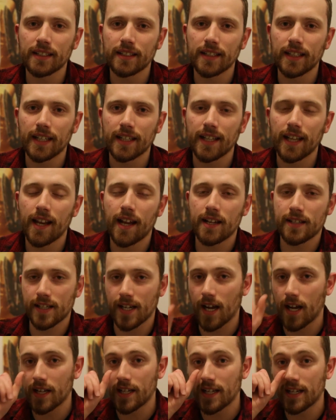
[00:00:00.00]
The Last
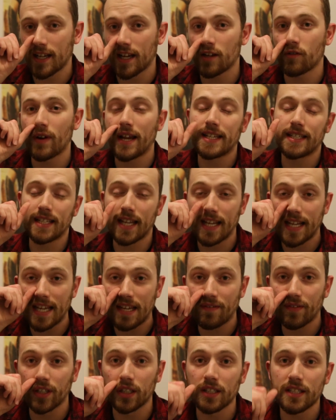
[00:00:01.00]
Guardian and Resident
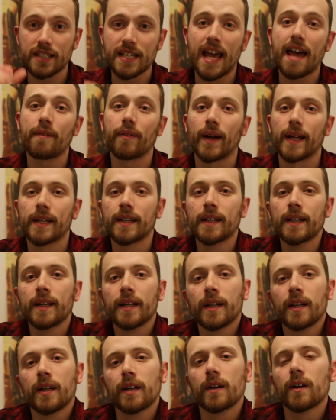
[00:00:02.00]
Evil 7
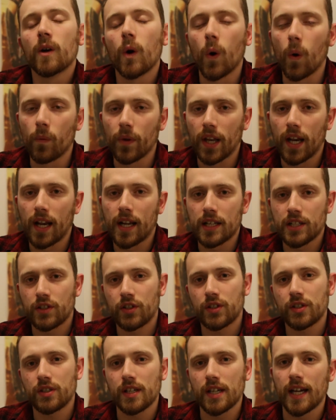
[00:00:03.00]
over the
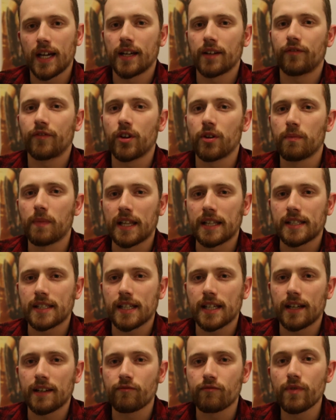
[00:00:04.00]
last few months,
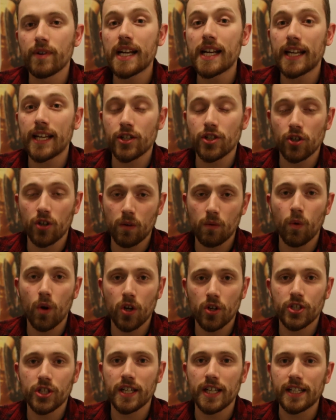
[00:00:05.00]
and I've really enjoyed
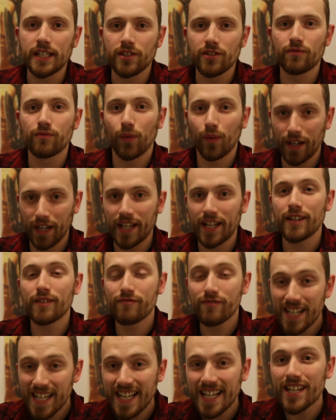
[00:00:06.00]
watching it. He's a really,
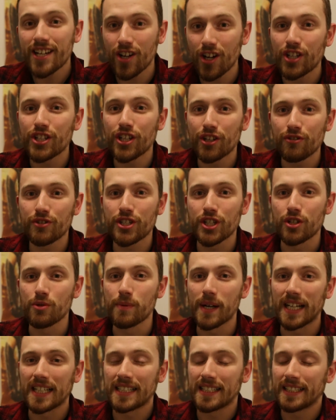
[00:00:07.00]
really good
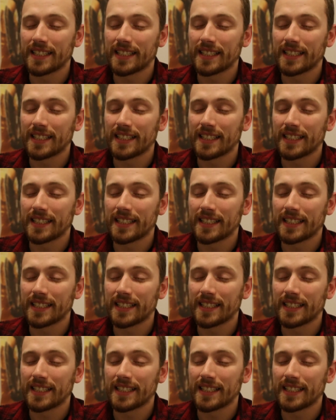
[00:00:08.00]
YouTuber.